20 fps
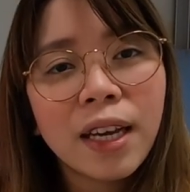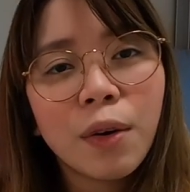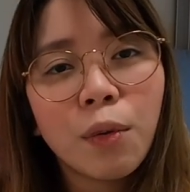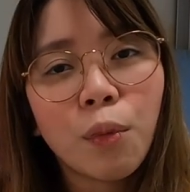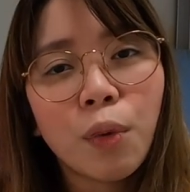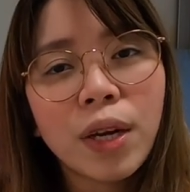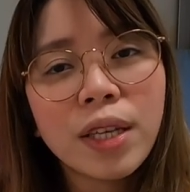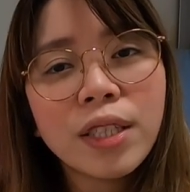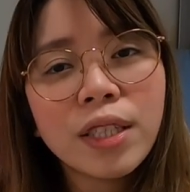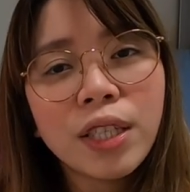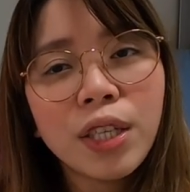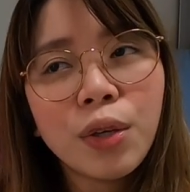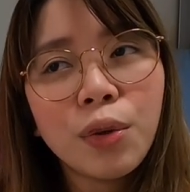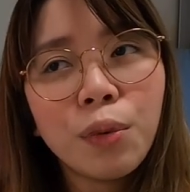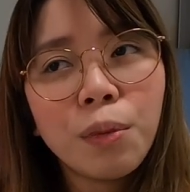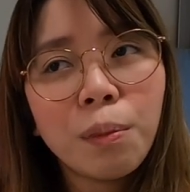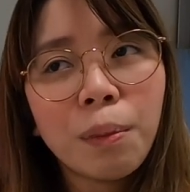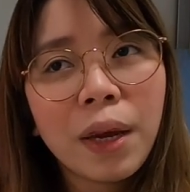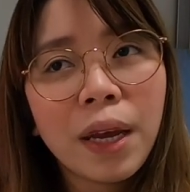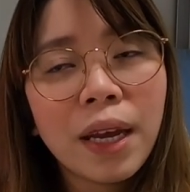once
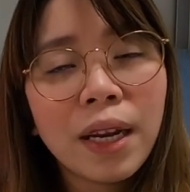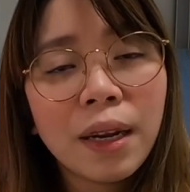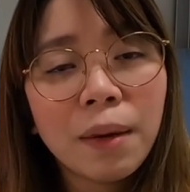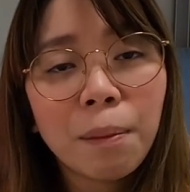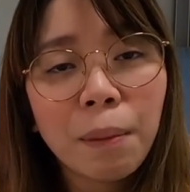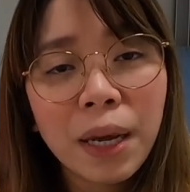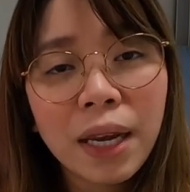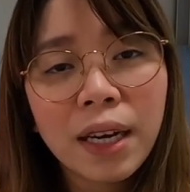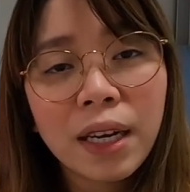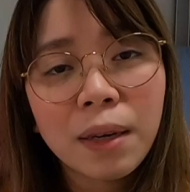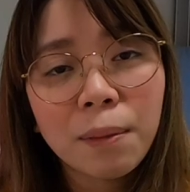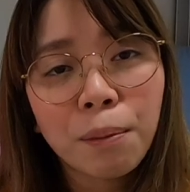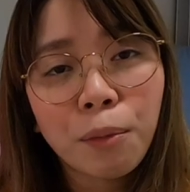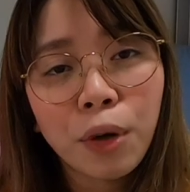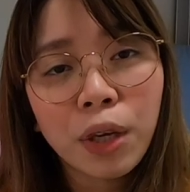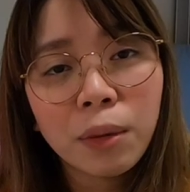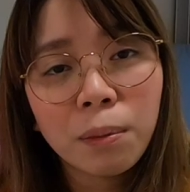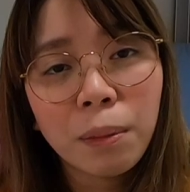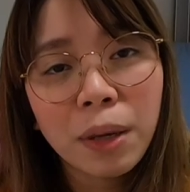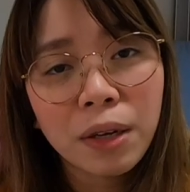you make
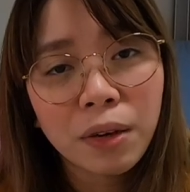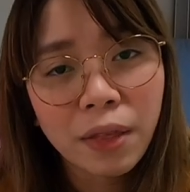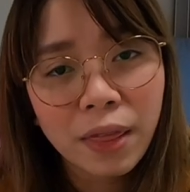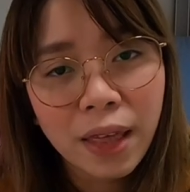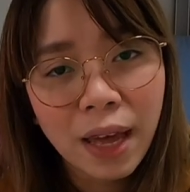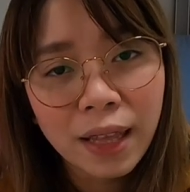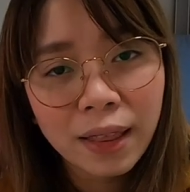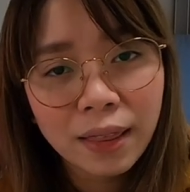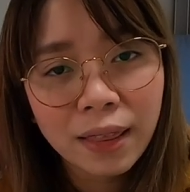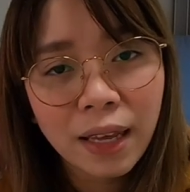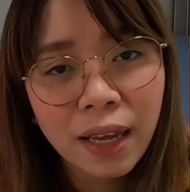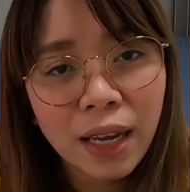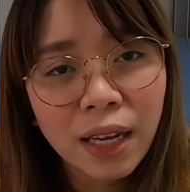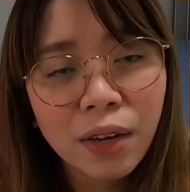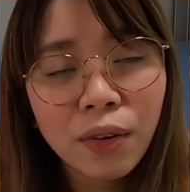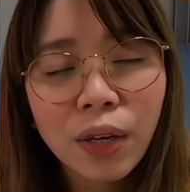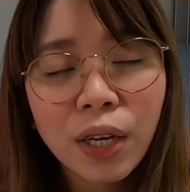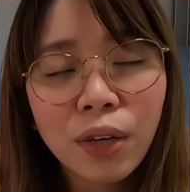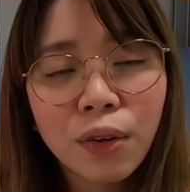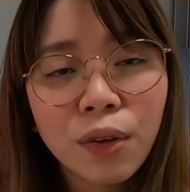appointment on that day,
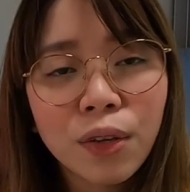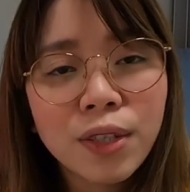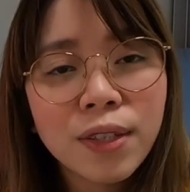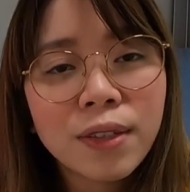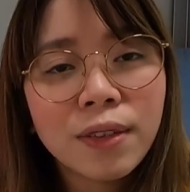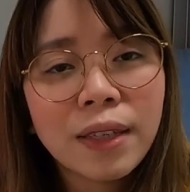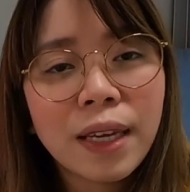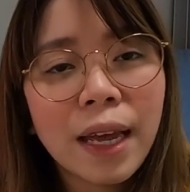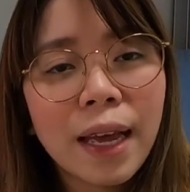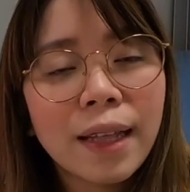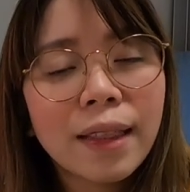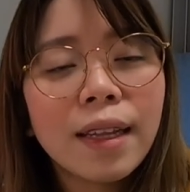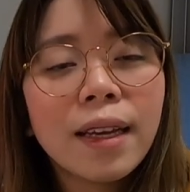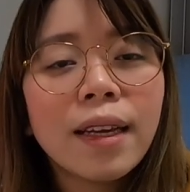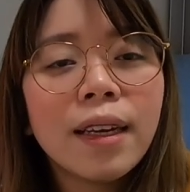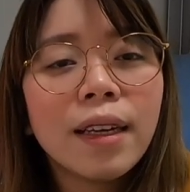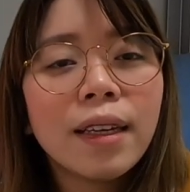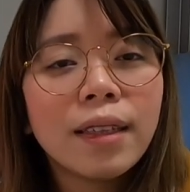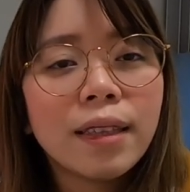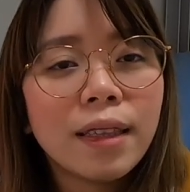you can also get
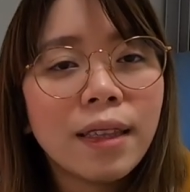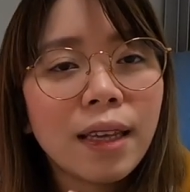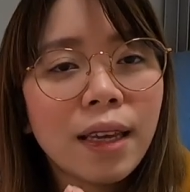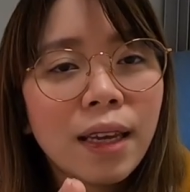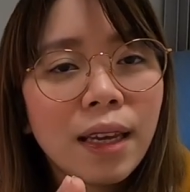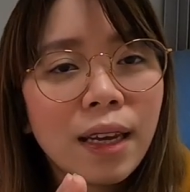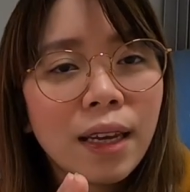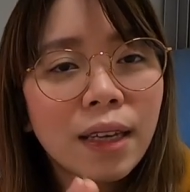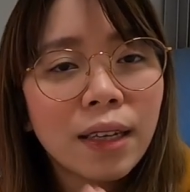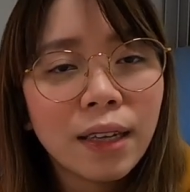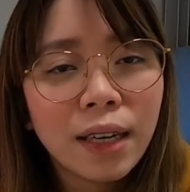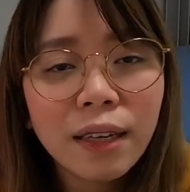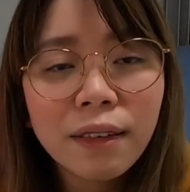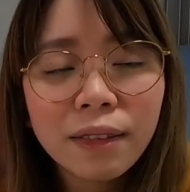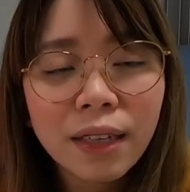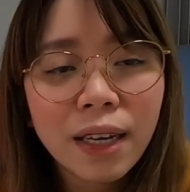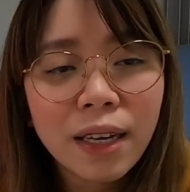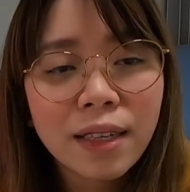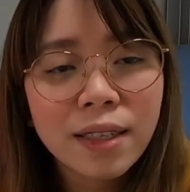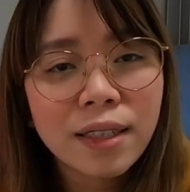the
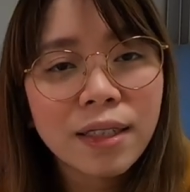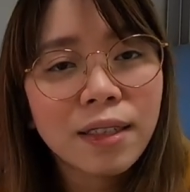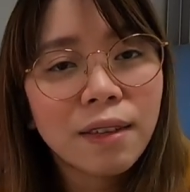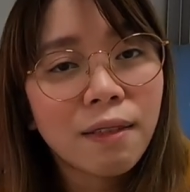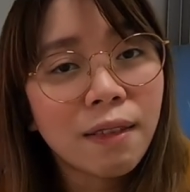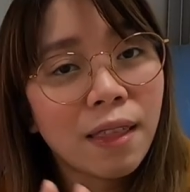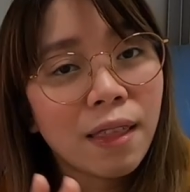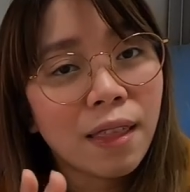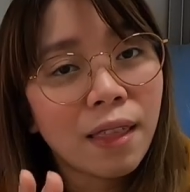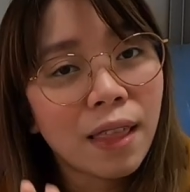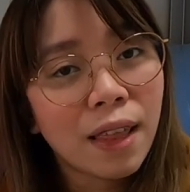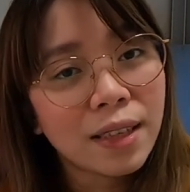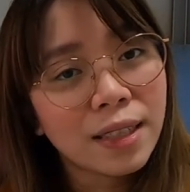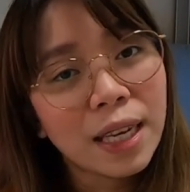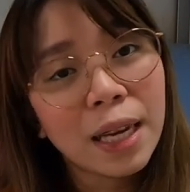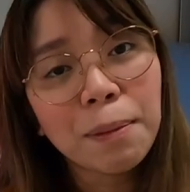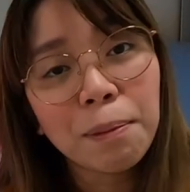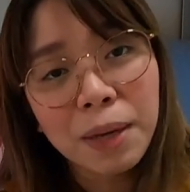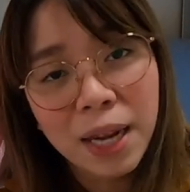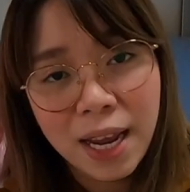clearance on the
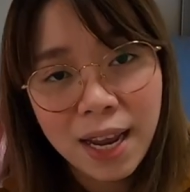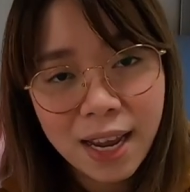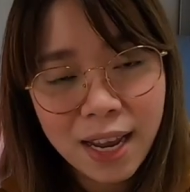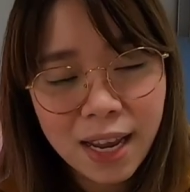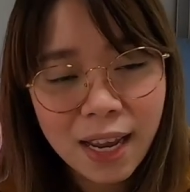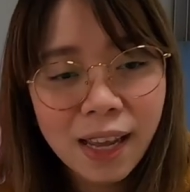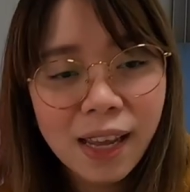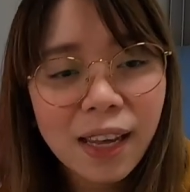same day.